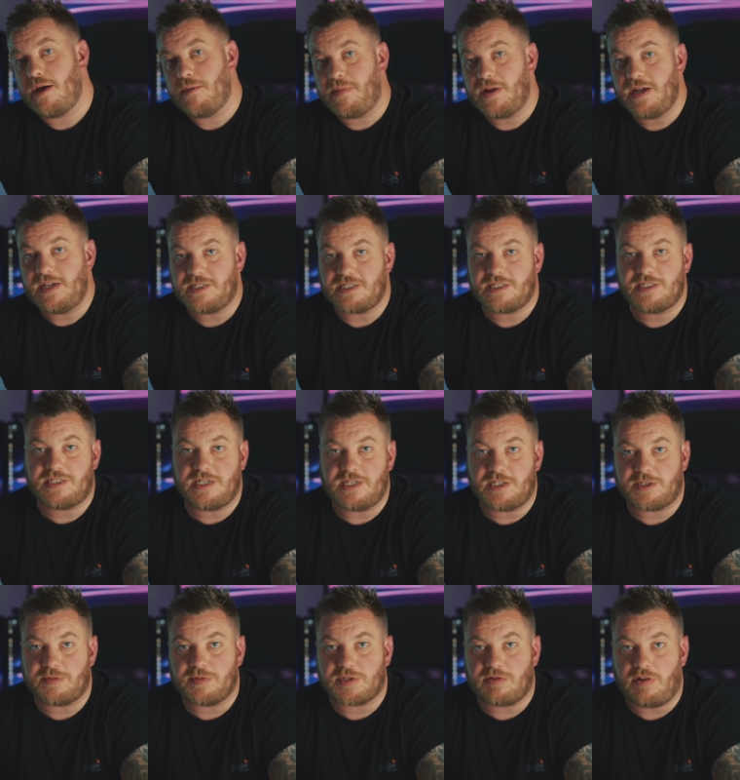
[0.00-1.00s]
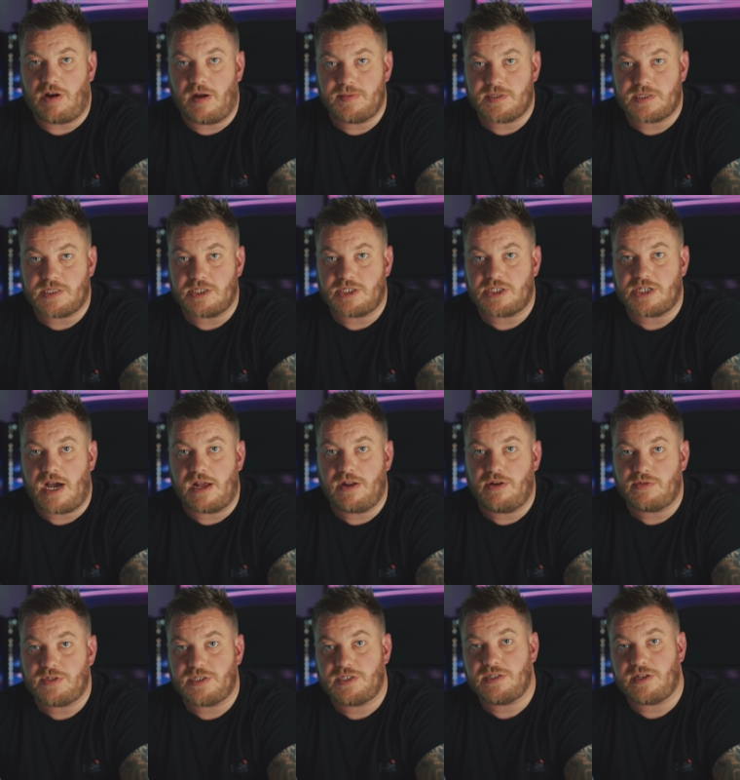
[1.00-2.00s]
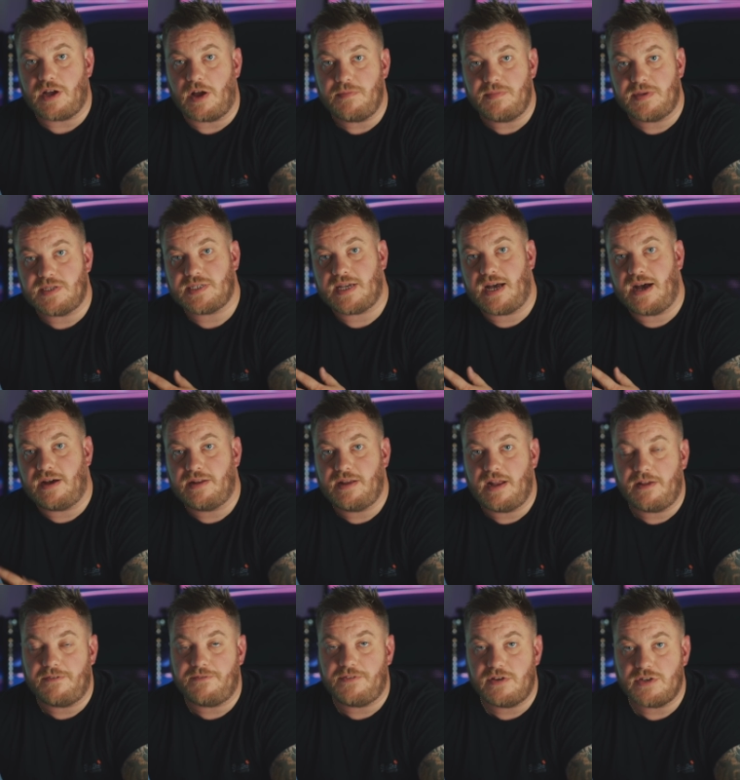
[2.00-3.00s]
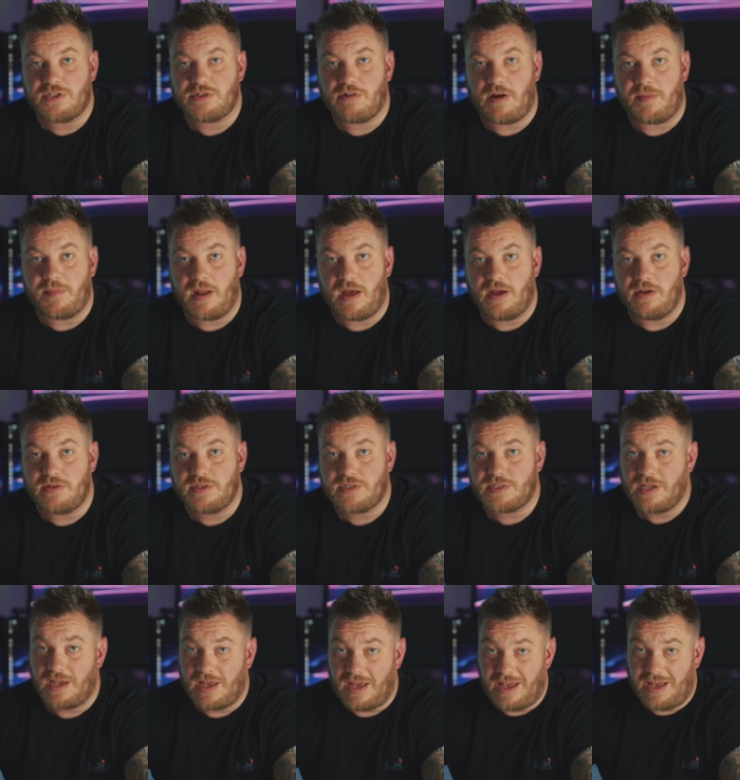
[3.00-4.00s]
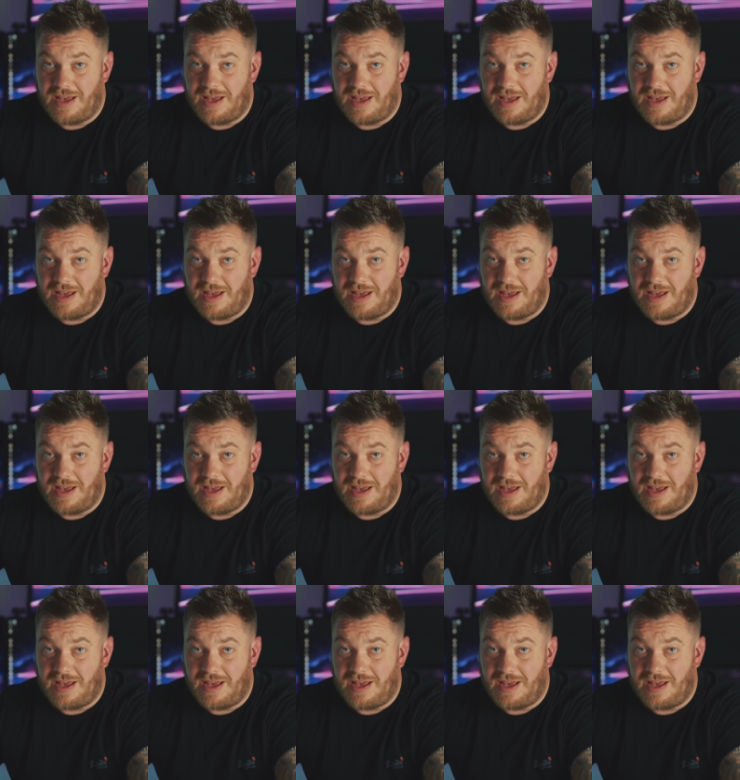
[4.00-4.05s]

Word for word: please consider subscribing to the channel so you don't miss out on any future uploads.